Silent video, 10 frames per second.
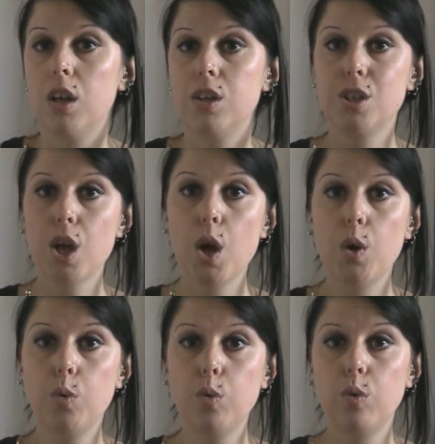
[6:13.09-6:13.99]

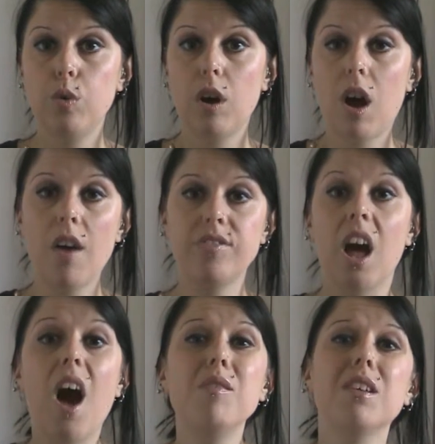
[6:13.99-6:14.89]
So after
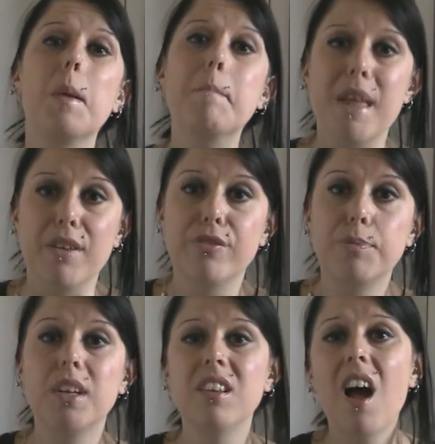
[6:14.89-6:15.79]
that, I was kind of miffed,
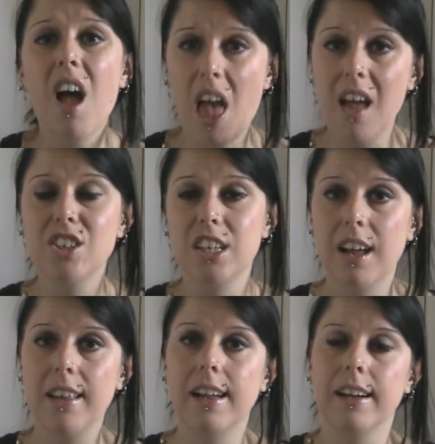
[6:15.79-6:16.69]
because I actually
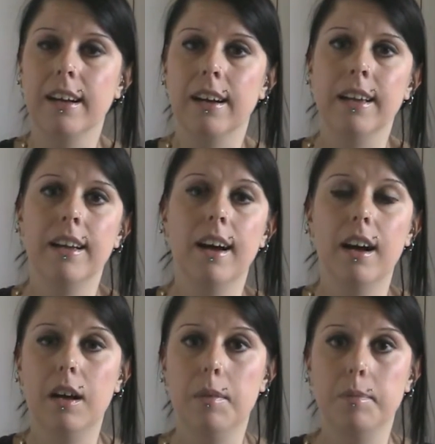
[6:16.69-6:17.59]
like that guy,
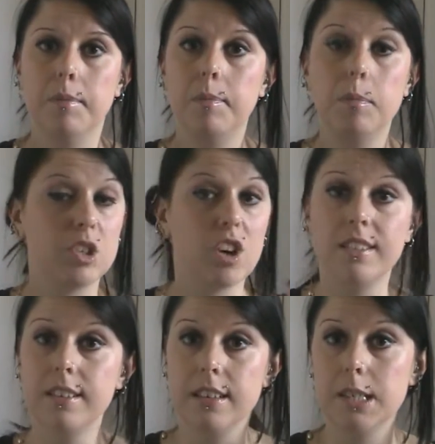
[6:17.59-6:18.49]
which I
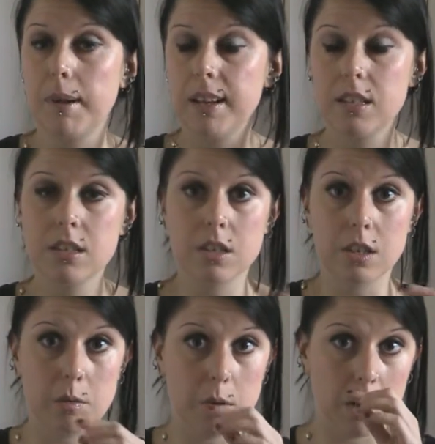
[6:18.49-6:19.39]
didn't expect
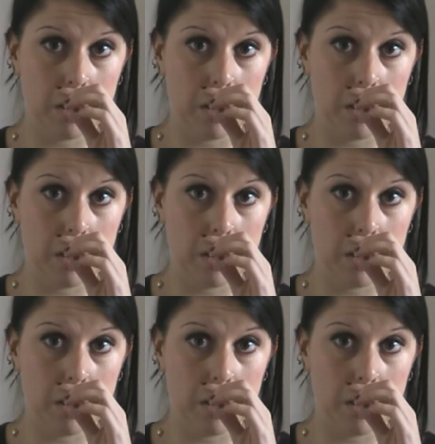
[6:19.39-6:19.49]
to